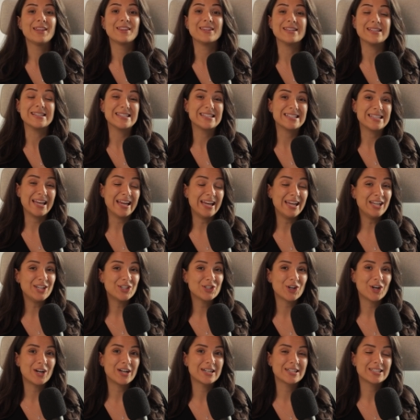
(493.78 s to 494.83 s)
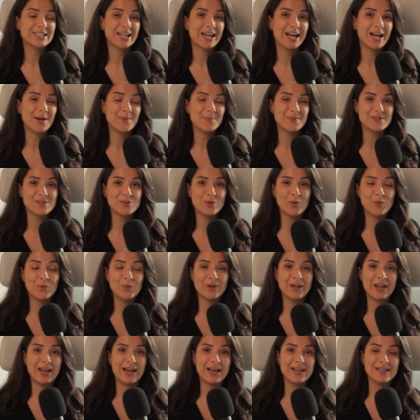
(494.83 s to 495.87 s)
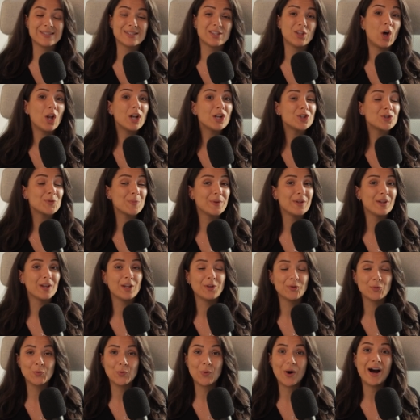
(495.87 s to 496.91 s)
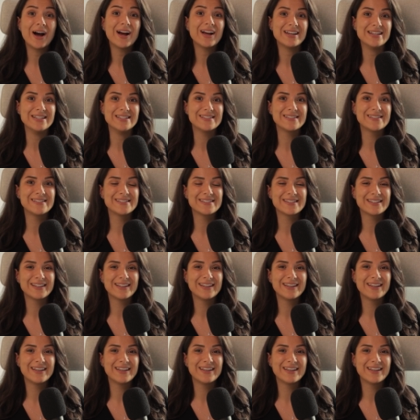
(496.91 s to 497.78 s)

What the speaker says: The sage archetype is known as knowledgeable and wise,